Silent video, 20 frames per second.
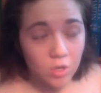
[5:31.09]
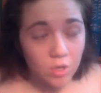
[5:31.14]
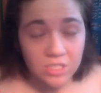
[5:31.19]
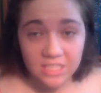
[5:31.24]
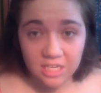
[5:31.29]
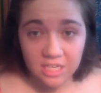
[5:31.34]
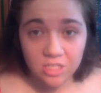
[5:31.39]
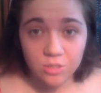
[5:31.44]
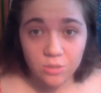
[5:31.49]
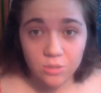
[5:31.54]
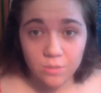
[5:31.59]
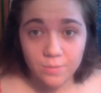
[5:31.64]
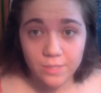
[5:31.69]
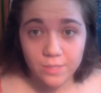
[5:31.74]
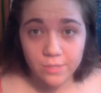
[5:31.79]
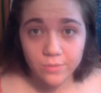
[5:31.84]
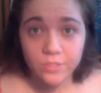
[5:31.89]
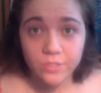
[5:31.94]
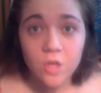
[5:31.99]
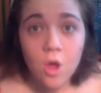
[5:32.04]
or sexual
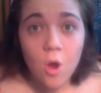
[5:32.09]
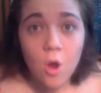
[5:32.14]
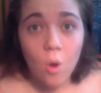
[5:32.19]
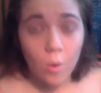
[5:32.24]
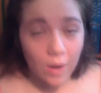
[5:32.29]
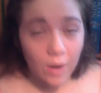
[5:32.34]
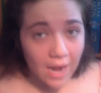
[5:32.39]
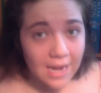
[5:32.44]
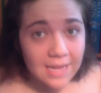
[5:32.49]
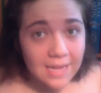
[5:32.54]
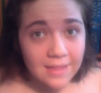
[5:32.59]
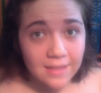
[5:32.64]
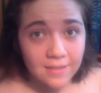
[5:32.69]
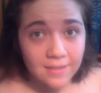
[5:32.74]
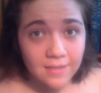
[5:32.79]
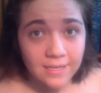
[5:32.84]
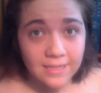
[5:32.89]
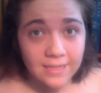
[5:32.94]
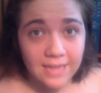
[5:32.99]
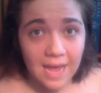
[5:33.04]
abuse or anything
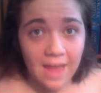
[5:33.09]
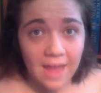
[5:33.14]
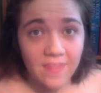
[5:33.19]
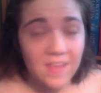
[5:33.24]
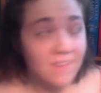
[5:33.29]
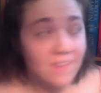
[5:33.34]
like that.